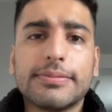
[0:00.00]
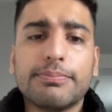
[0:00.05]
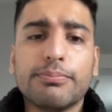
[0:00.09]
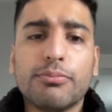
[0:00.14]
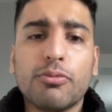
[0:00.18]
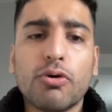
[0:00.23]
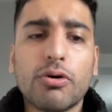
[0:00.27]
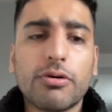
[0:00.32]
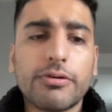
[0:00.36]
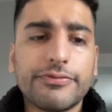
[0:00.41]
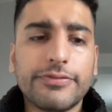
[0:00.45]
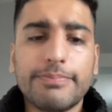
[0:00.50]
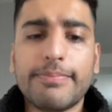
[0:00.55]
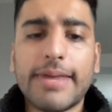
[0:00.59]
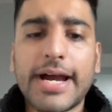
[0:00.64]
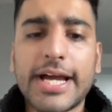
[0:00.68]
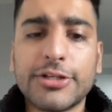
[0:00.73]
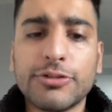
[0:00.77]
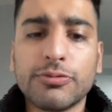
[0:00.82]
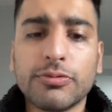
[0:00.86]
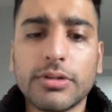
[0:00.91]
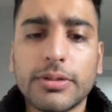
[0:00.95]
more of a
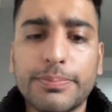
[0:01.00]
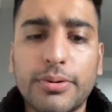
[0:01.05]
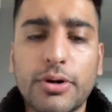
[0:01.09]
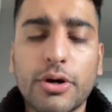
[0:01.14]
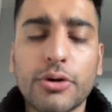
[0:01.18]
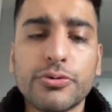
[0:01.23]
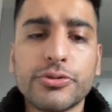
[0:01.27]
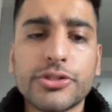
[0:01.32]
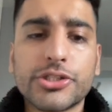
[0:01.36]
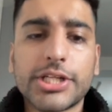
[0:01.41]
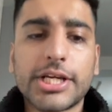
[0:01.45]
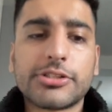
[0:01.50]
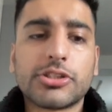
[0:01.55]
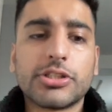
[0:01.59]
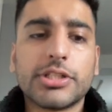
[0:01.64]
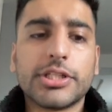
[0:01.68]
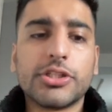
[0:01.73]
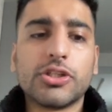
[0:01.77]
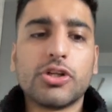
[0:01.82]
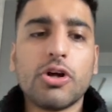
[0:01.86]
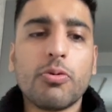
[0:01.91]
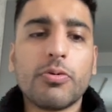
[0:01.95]
manual approach, actually
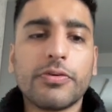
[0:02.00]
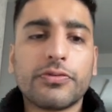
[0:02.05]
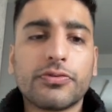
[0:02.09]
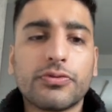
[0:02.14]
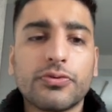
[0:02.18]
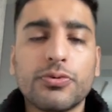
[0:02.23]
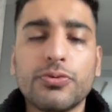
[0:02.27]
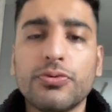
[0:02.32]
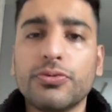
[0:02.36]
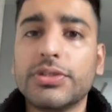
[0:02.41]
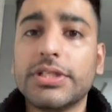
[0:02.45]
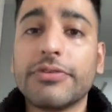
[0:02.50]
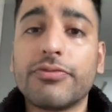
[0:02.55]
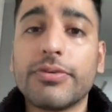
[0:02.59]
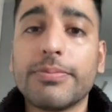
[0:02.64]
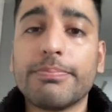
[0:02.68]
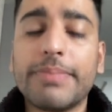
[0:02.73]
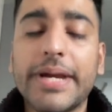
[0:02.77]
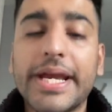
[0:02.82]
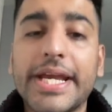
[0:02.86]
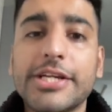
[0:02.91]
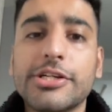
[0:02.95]
going through
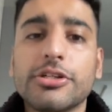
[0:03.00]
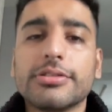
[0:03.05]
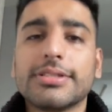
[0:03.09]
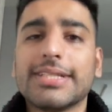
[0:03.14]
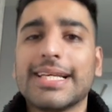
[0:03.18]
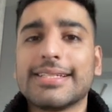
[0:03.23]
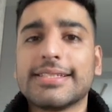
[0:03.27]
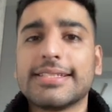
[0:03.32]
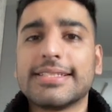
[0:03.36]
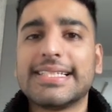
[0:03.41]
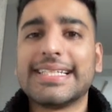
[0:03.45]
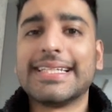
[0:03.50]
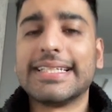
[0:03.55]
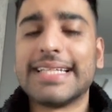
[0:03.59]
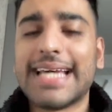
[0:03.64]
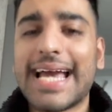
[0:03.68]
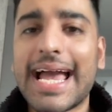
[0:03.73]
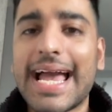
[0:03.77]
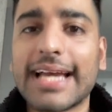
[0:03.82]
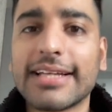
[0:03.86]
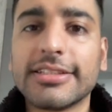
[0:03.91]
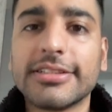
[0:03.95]
different pages and seeing the
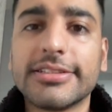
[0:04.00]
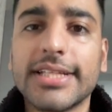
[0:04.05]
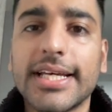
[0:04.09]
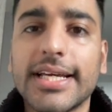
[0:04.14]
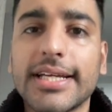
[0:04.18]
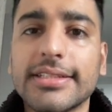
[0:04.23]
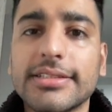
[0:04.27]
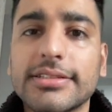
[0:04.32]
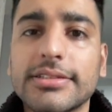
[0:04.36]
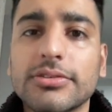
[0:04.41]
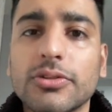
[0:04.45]
anchor text.